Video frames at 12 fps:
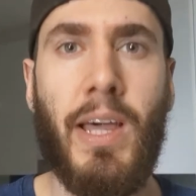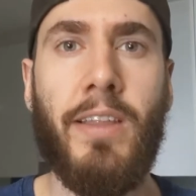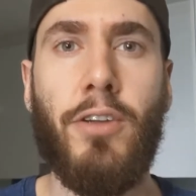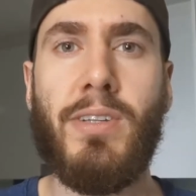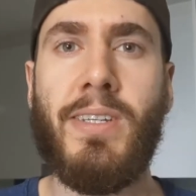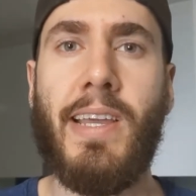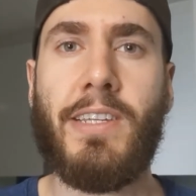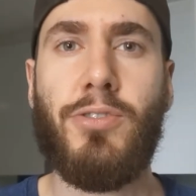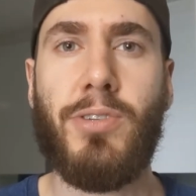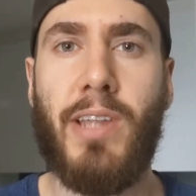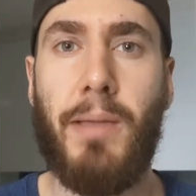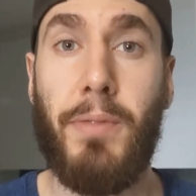Now there is an extra
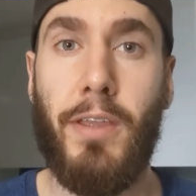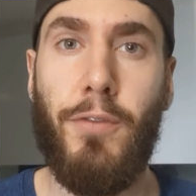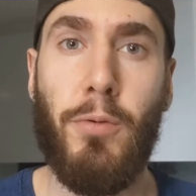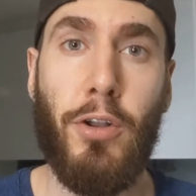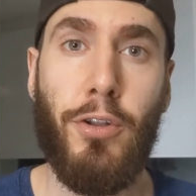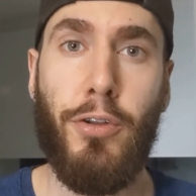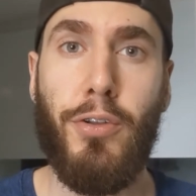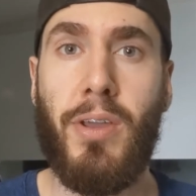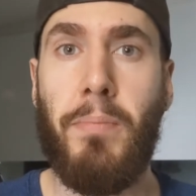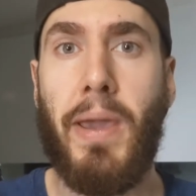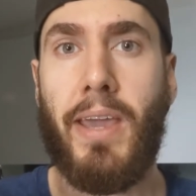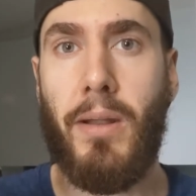step that if you want to do, you
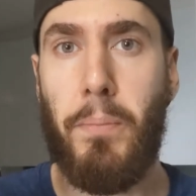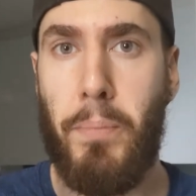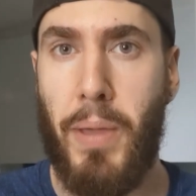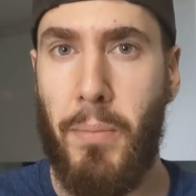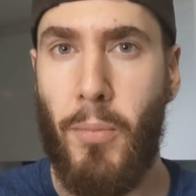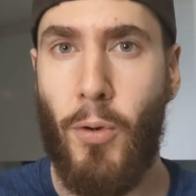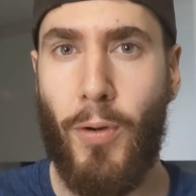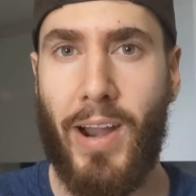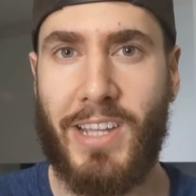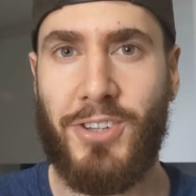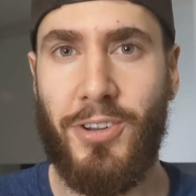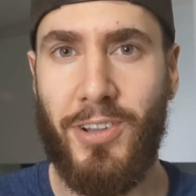can make it a bit more
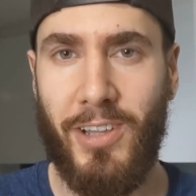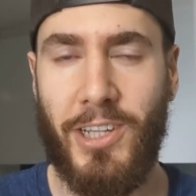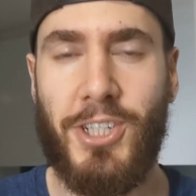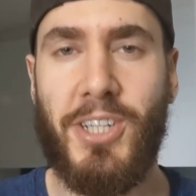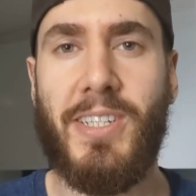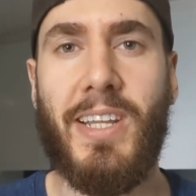extra delicious,